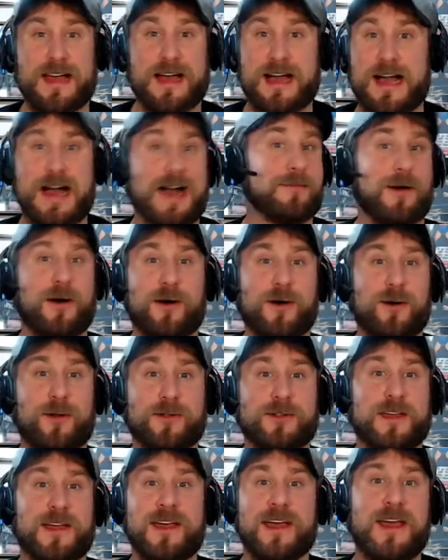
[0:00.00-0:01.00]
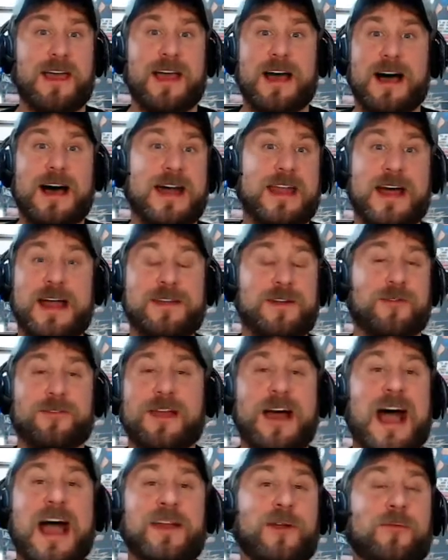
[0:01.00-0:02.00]
I'm old, and I don't.
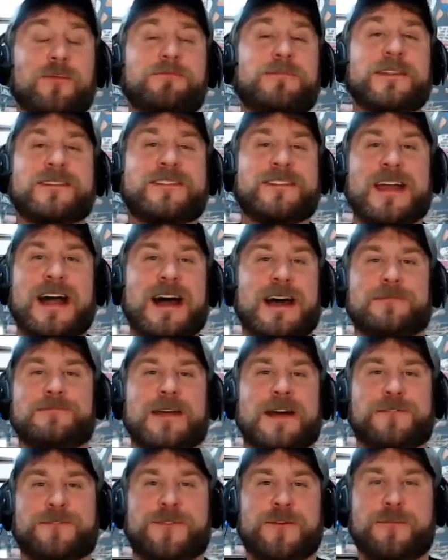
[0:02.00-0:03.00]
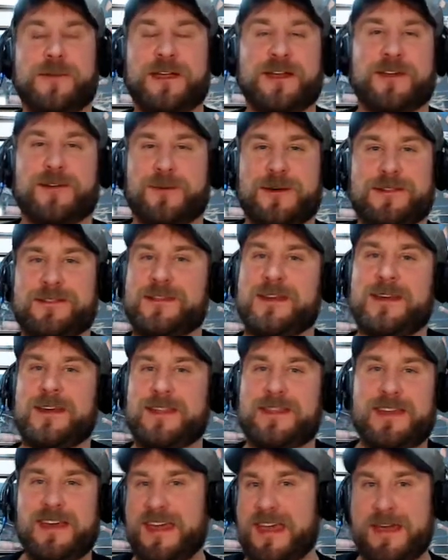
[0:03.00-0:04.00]
But see, I'm not familiar with
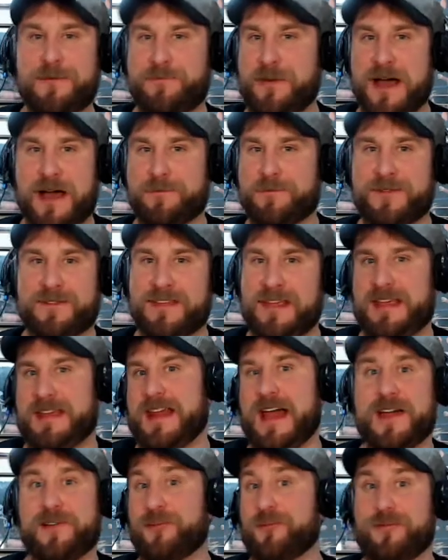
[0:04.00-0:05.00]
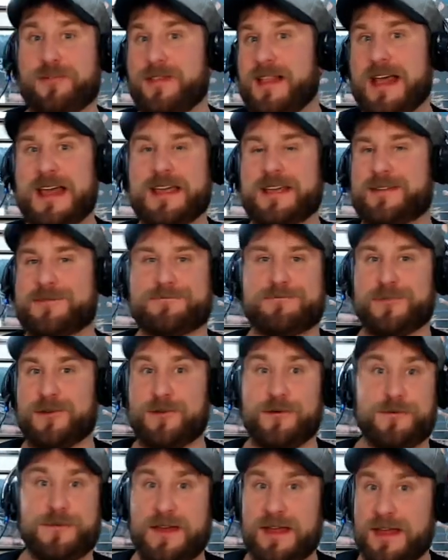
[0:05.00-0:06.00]
the hip hop scene. I don't like.
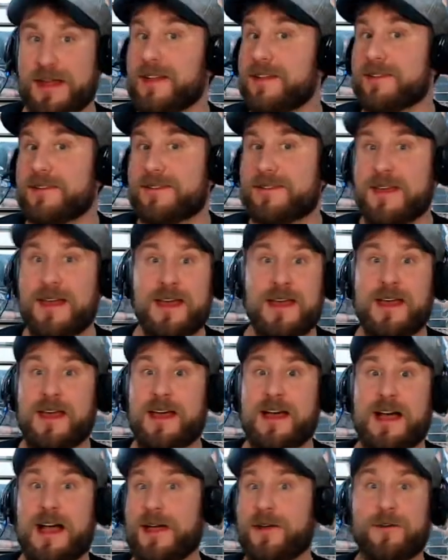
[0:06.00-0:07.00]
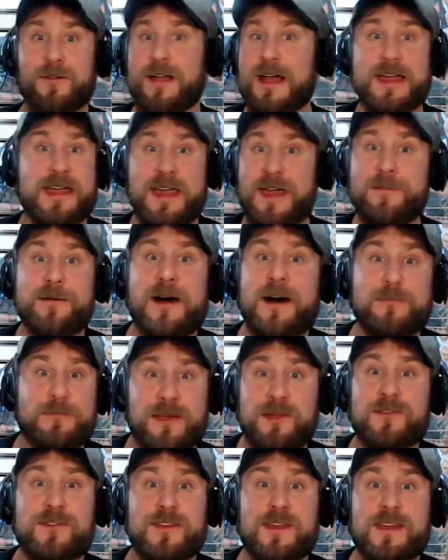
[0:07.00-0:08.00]
No offense. I don't like hip hop
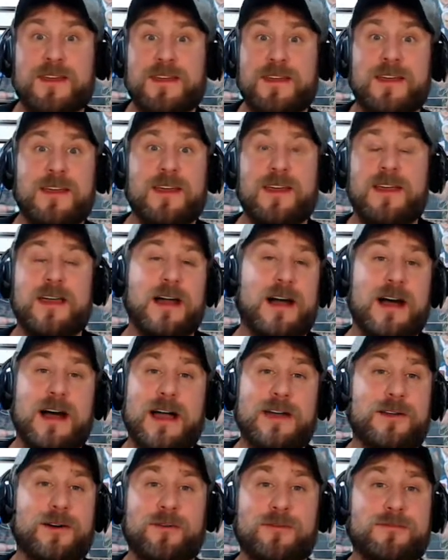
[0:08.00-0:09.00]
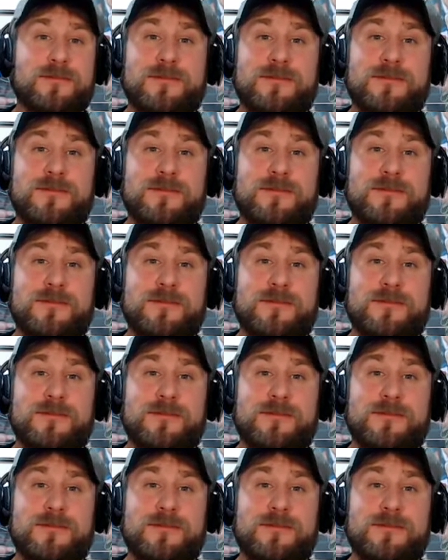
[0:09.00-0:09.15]
music. I don't